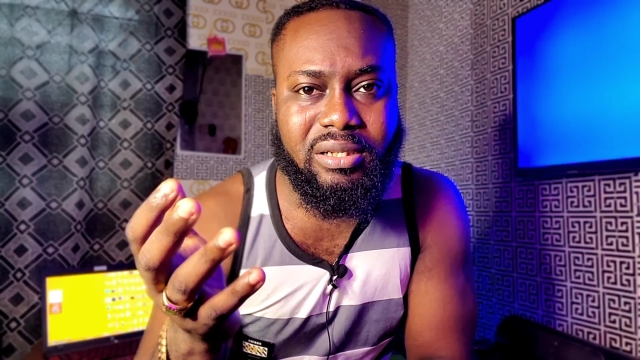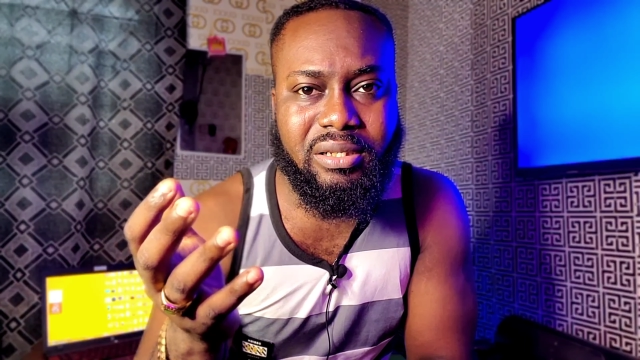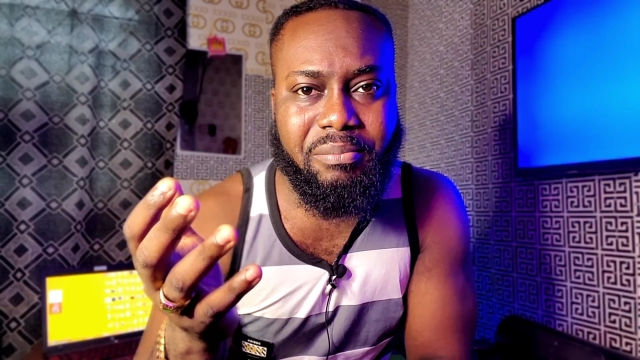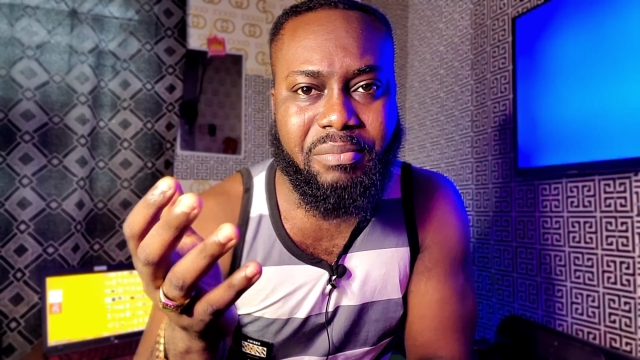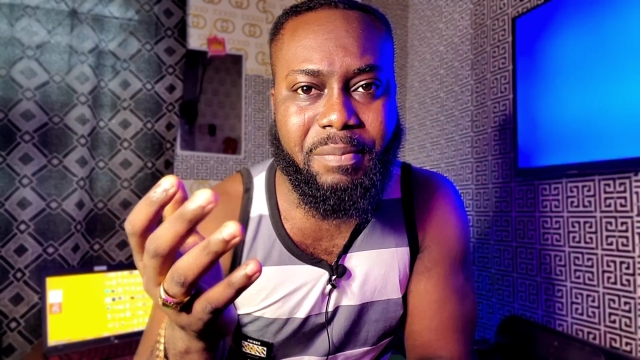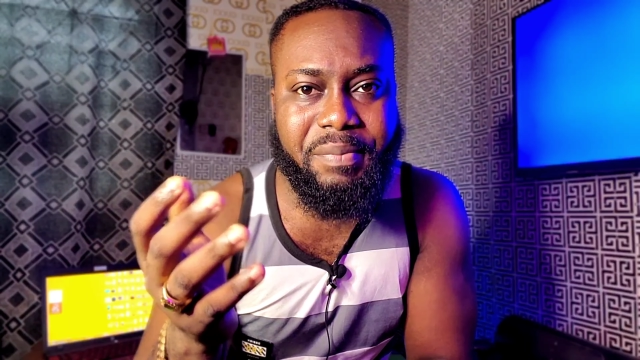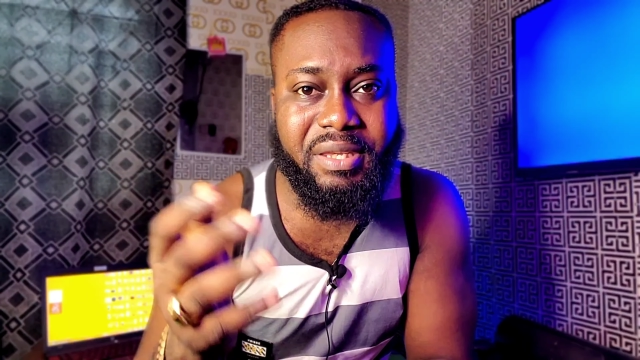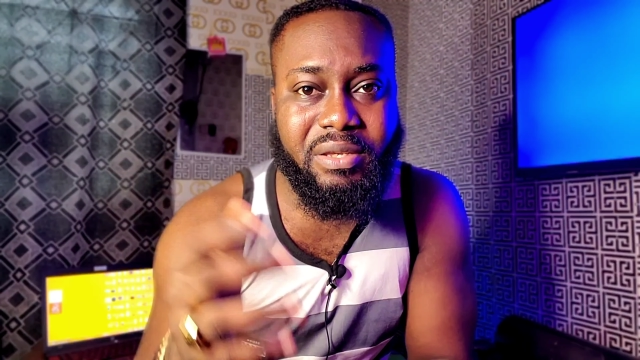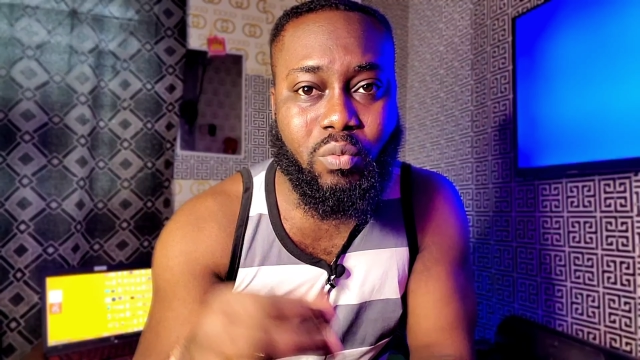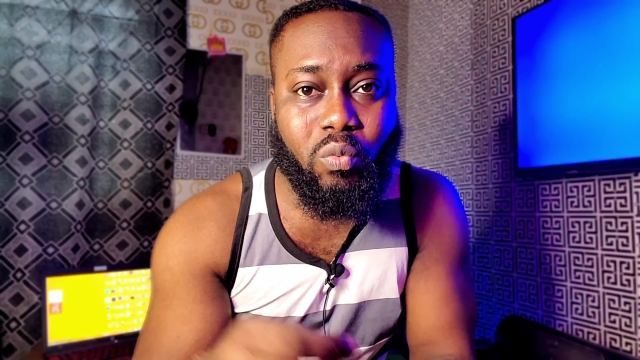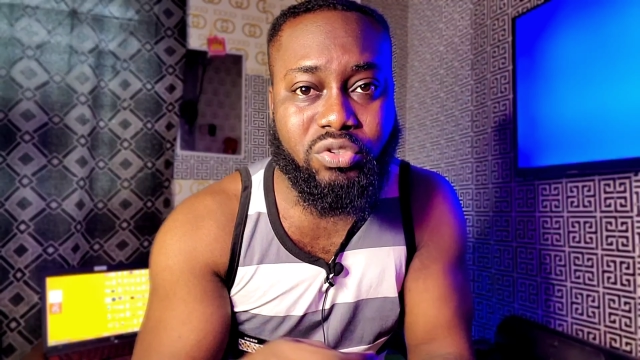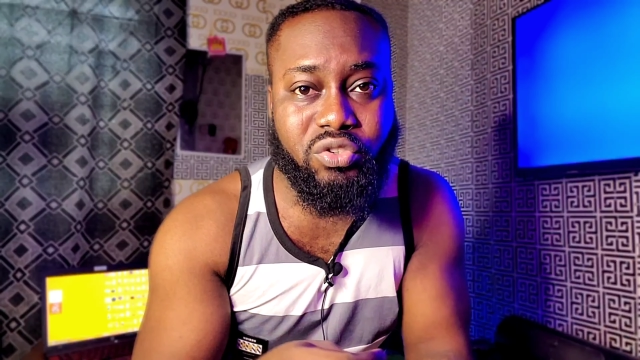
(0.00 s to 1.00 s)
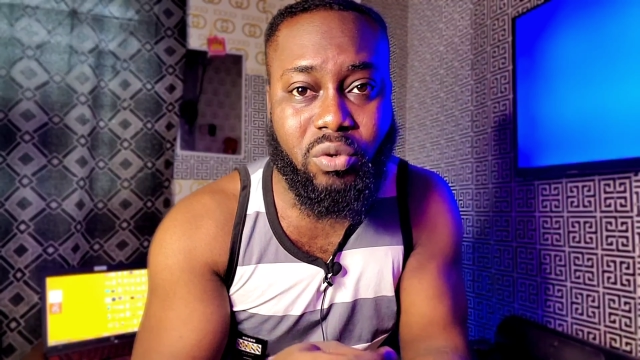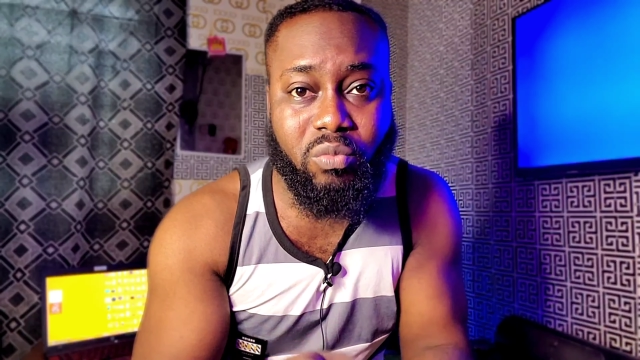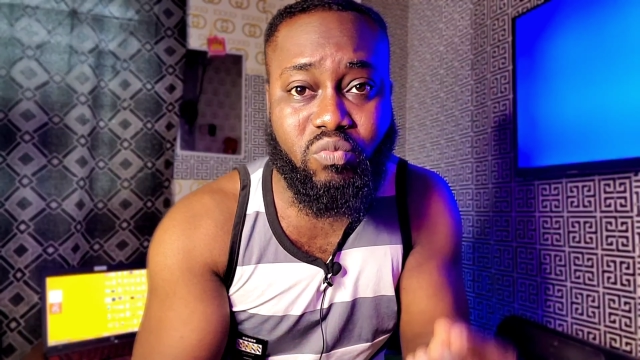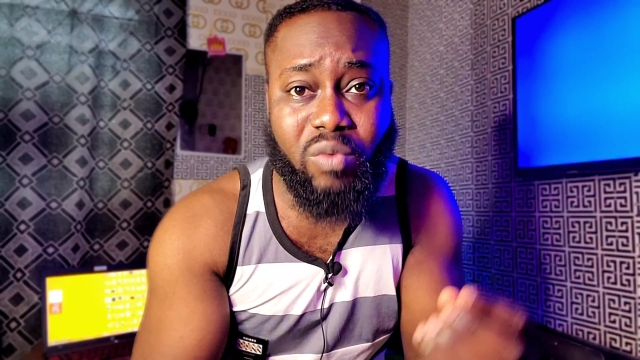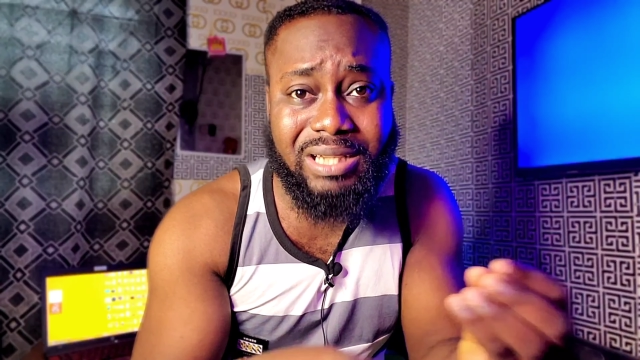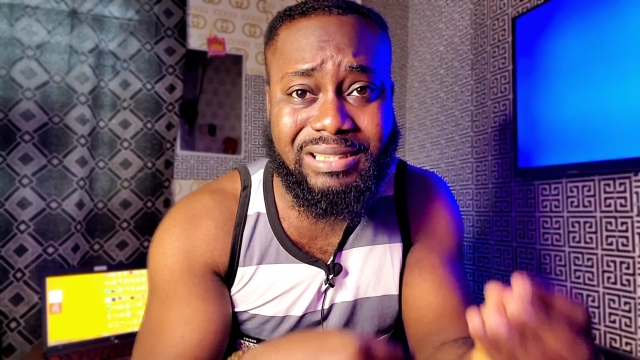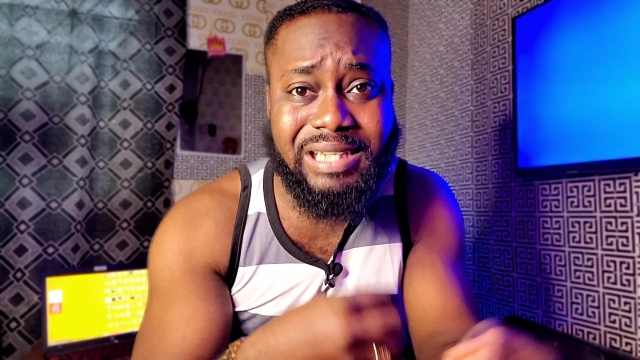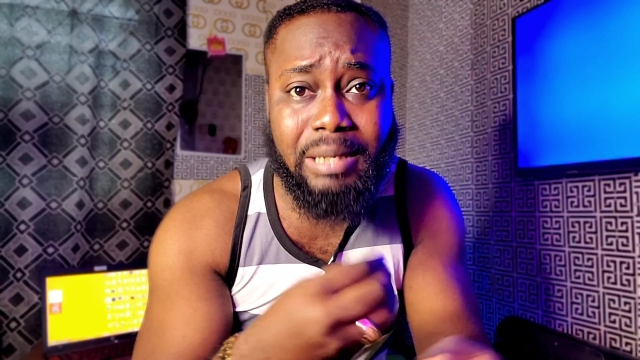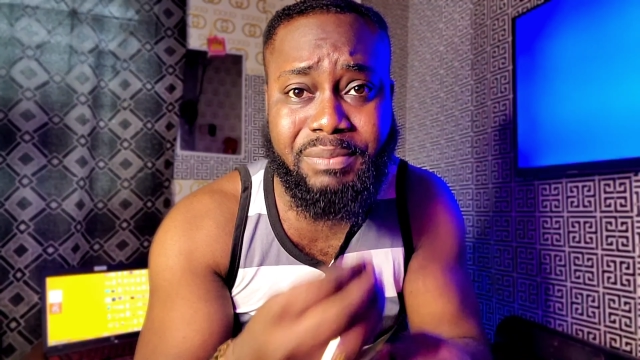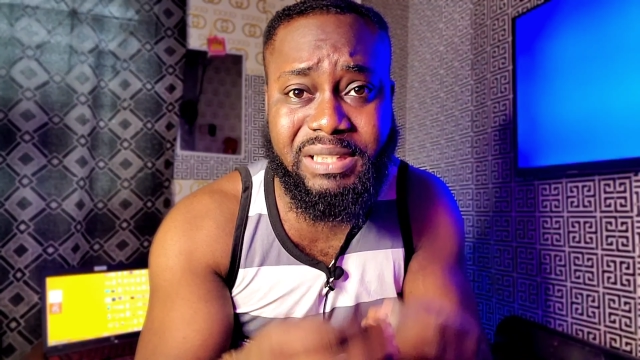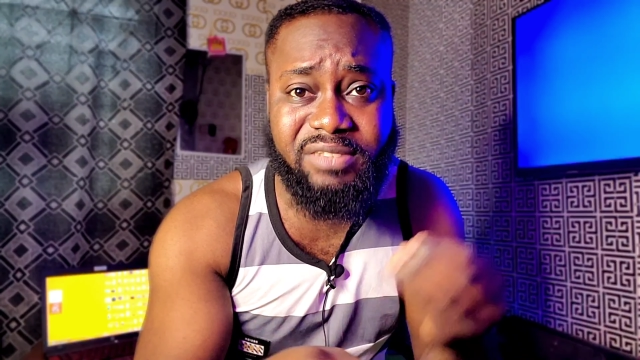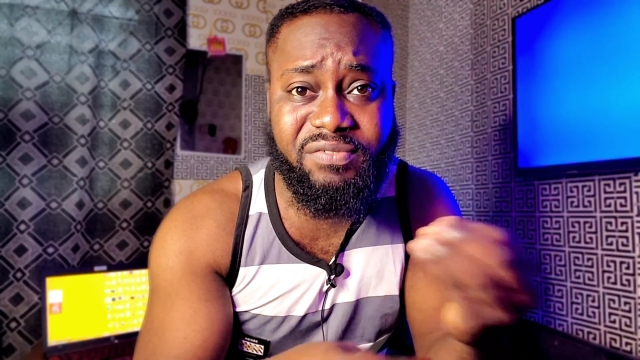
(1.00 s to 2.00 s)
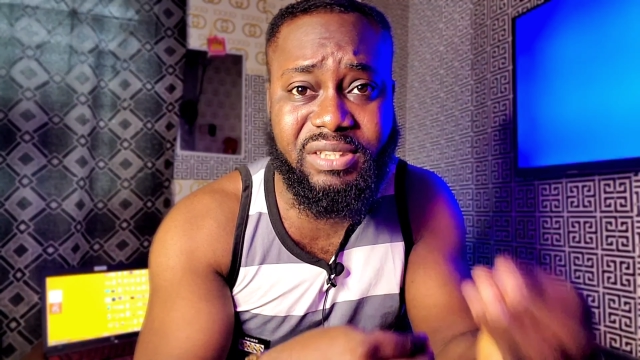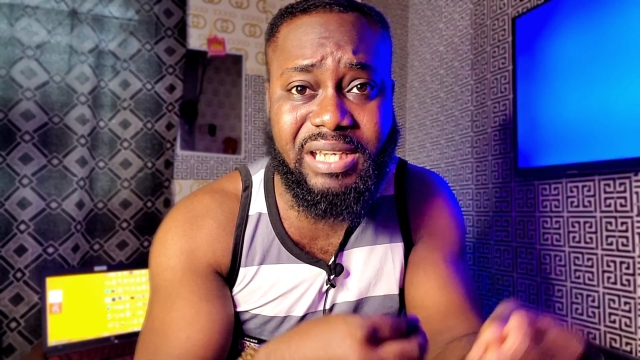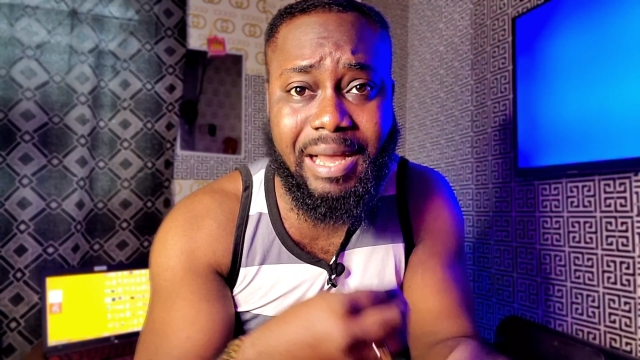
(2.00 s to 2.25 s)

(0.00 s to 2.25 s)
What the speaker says: maybe some WhatsApp TV